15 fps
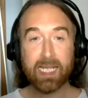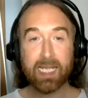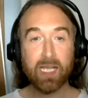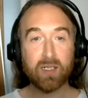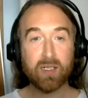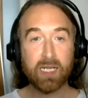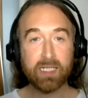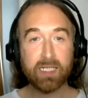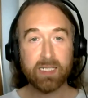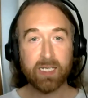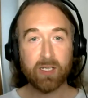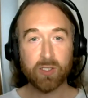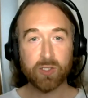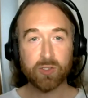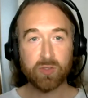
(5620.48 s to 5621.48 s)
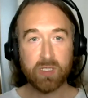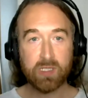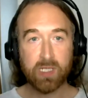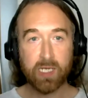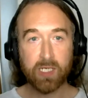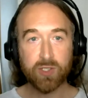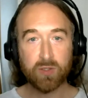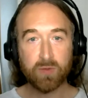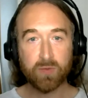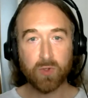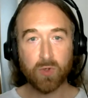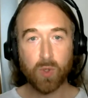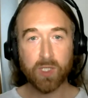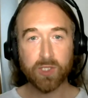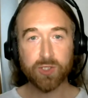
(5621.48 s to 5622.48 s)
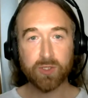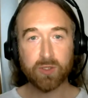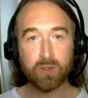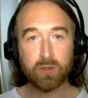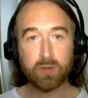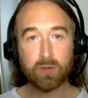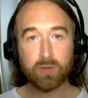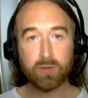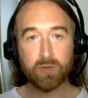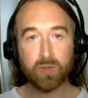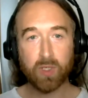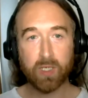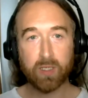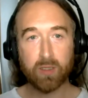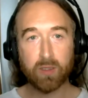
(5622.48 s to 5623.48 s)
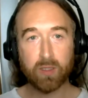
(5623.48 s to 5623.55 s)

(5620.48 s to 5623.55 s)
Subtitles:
can't. I didn't hear a translation of the question. So